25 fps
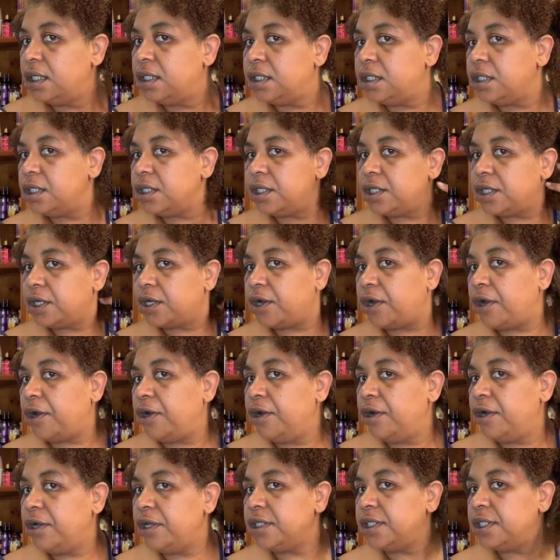to the
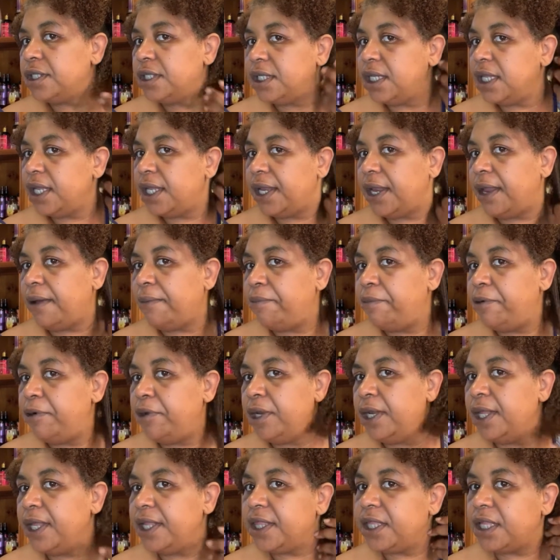curls and then I
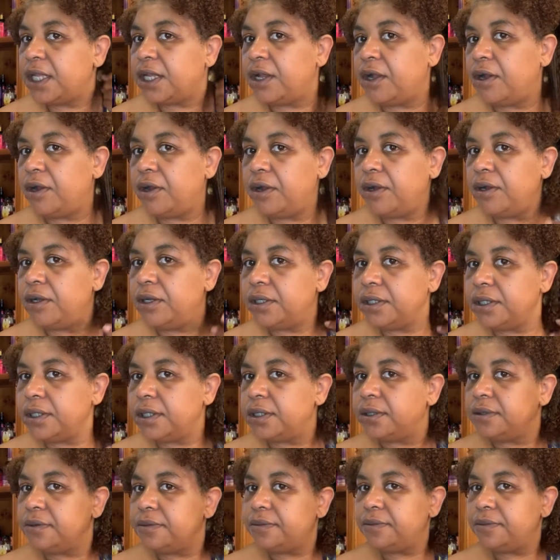pull at the curls.